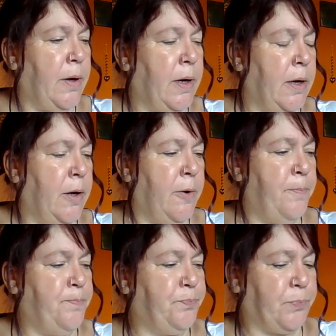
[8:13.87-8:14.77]

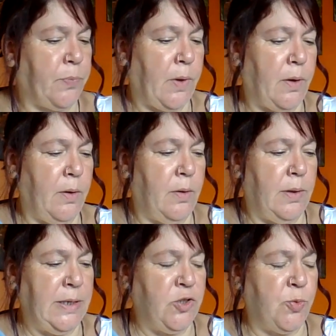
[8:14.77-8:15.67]

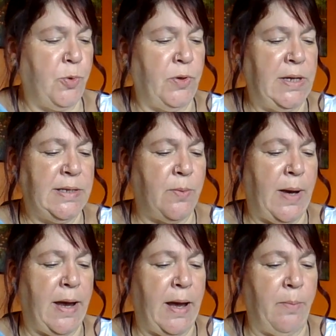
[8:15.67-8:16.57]
Let's just put these
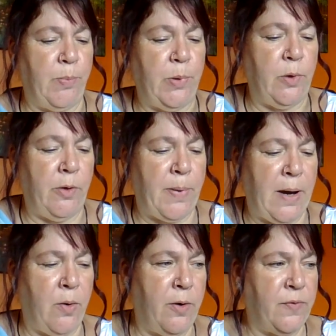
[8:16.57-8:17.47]
away and pull a
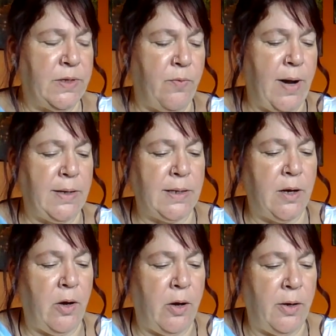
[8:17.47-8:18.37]
Power of Surrender
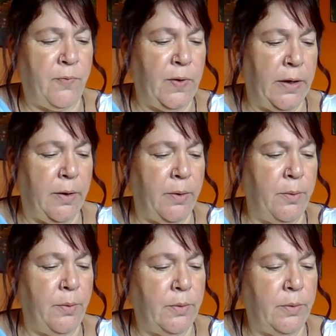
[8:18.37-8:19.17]
card for you.